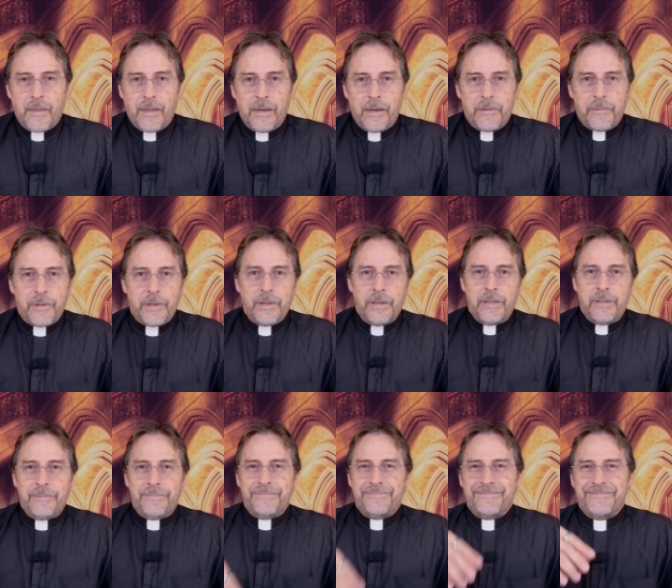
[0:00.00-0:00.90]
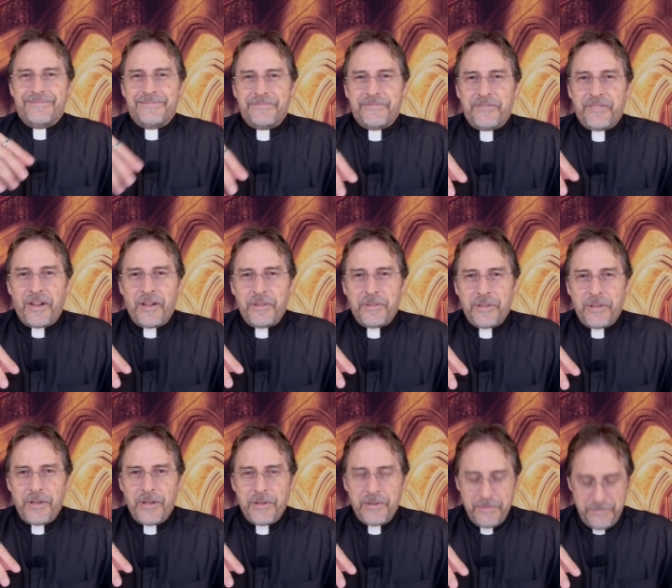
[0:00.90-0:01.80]
Are we good? Following
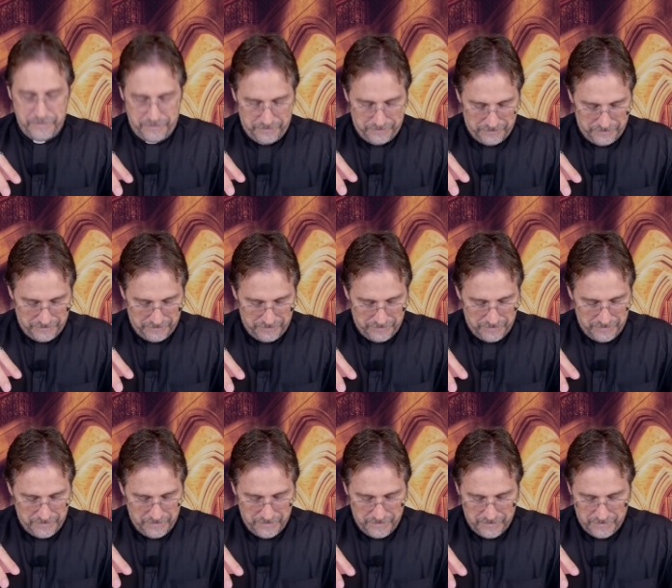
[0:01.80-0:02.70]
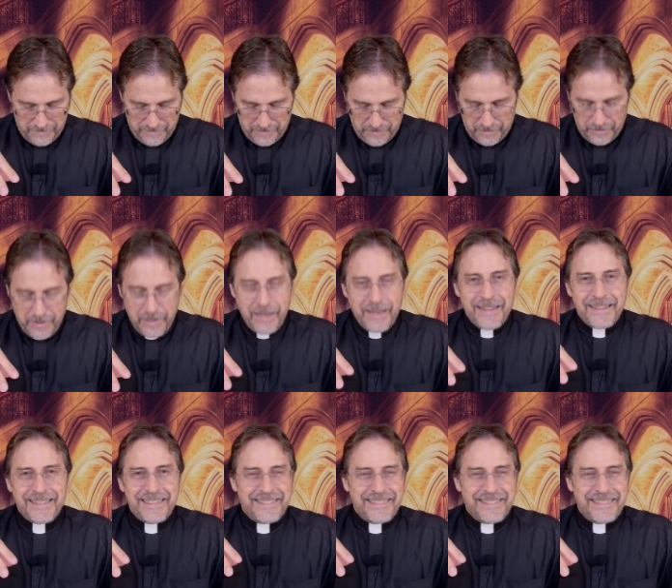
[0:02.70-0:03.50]
along? Okay.